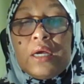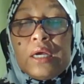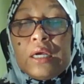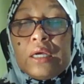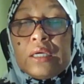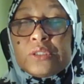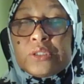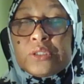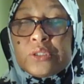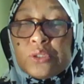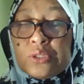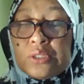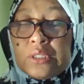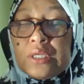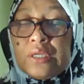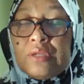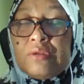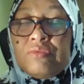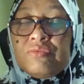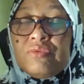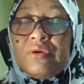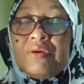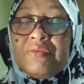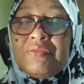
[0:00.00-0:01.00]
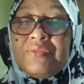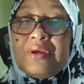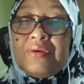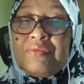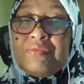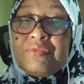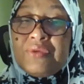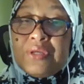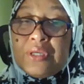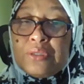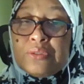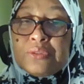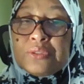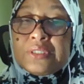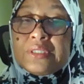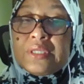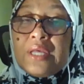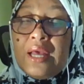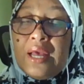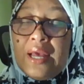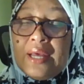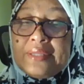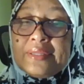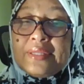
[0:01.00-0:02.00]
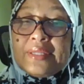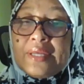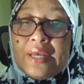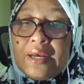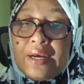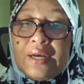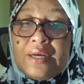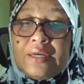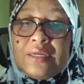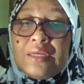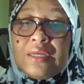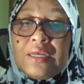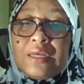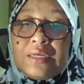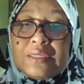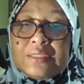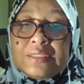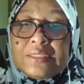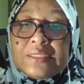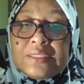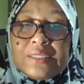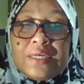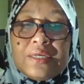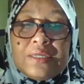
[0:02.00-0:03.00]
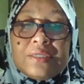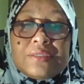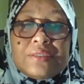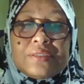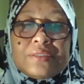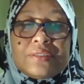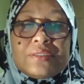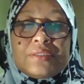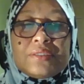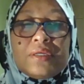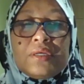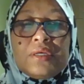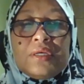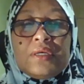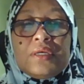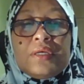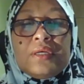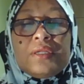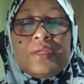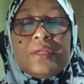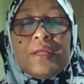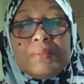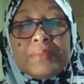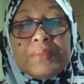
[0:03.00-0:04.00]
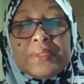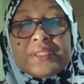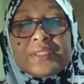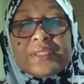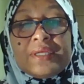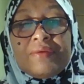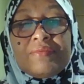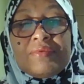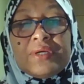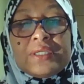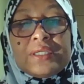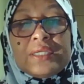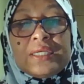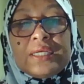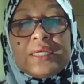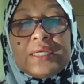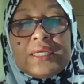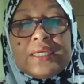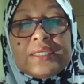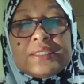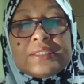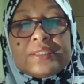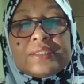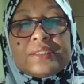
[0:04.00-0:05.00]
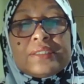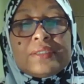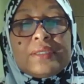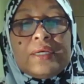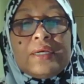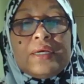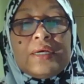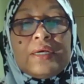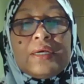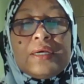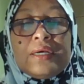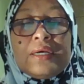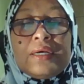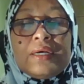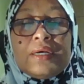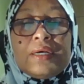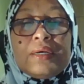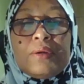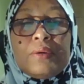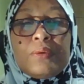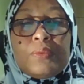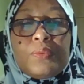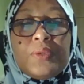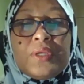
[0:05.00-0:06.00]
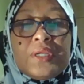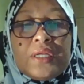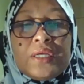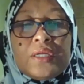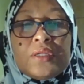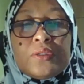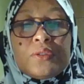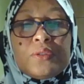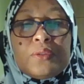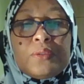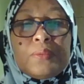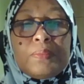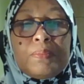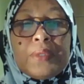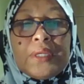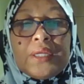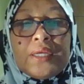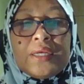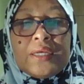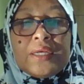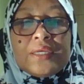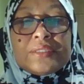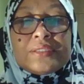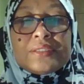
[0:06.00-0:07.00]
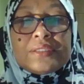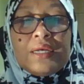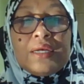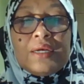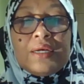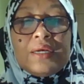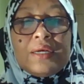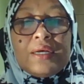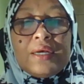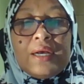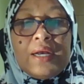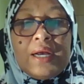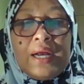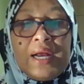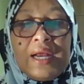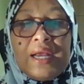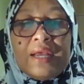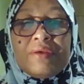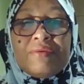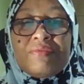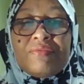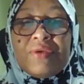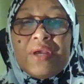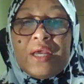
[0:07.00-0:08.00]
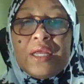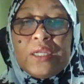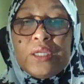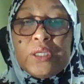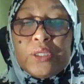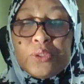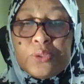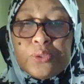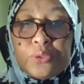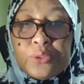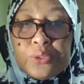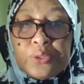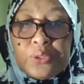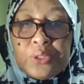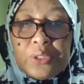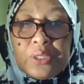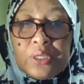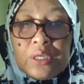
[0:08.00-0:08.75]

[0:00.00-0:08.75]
should involve their views and their concerns. Number seven is we need to place a high value